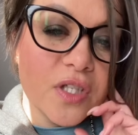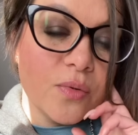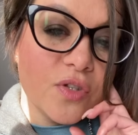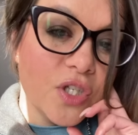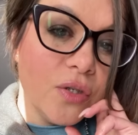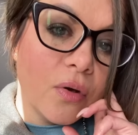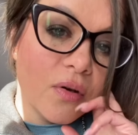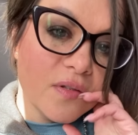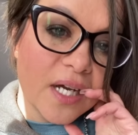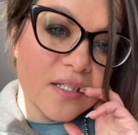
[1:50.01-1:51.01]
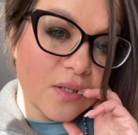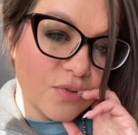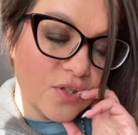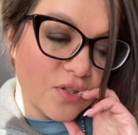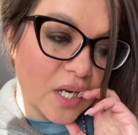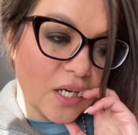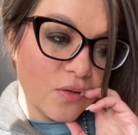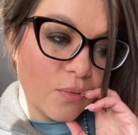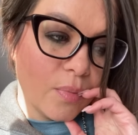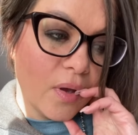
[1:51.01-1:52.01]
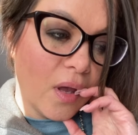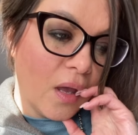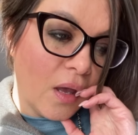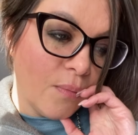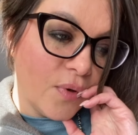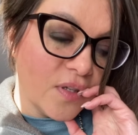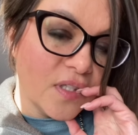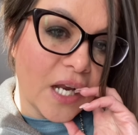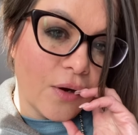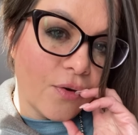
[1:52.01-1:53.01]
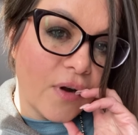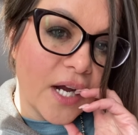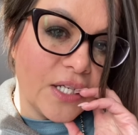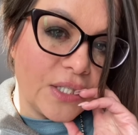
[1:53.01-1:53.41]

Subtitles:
was a new contact, and I was just going to end up bursting out crying.